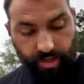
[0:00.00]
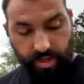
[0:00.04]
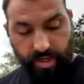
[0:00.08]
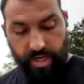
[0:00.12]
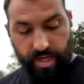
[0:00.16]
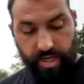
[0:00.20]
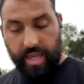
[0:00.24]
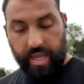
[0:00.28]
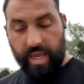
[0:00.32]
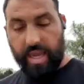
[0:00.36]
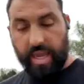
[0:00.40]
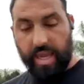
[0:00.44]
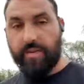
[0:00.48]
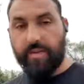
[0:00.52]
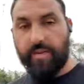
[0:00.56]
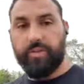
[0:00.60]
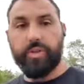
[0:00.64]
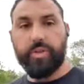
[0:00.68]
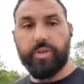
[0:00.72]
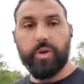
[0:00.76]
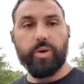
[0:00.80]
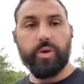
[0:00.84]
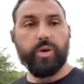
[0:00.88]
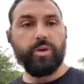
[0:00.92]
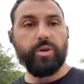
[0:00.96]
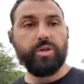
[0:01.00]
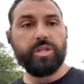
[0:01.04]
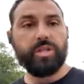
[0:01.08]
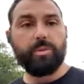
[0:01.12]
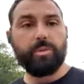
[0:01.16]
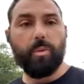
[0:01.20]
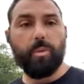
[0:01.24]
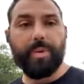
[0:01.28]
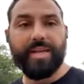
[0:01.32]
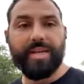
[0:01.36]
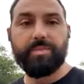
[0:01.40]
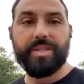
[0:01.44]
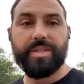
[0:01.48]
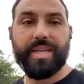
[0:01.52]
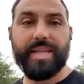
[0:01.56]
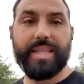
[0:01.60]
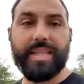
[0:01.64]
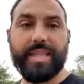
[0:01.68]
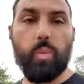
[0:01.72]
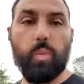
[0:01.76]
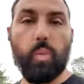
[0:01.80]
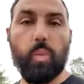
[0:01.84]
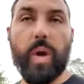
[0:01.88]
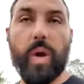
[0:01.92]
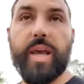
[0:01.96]
Even though you're using momentum to get that
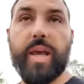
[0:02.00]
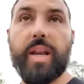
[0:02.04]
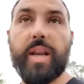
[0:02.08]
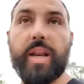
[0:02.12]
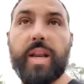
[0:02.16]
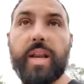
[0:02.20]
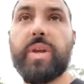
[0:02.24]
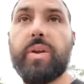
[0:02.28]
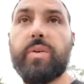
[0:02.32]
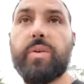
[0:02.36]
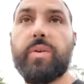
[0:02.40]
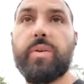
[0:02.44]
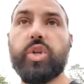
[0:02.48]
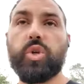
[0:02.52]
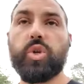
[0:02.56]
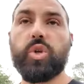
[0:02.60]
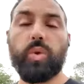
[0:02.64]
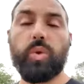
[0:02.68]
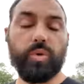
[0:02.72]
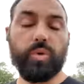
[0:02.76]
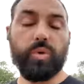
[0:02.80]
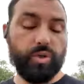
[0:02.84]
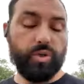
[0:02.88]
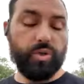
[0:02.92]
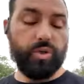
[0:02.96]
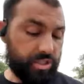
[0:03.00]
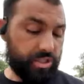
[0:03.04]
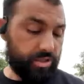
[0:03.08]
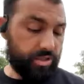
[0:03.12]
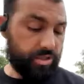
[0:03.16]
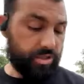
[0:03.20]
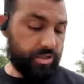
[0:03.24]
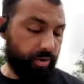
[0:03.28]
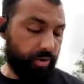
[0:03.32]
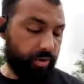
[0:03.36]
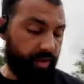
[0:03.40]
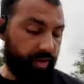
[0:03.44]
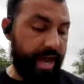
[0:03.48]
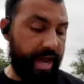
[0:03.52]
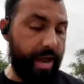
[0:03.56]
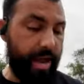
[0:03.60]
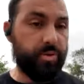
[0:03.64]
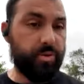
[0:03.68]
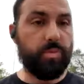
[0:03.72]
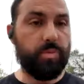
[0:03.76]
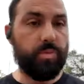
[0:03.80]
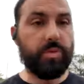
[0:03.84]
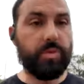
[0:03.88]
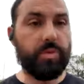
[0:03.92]
weight up there, the shoulder should still be burning, the abs should still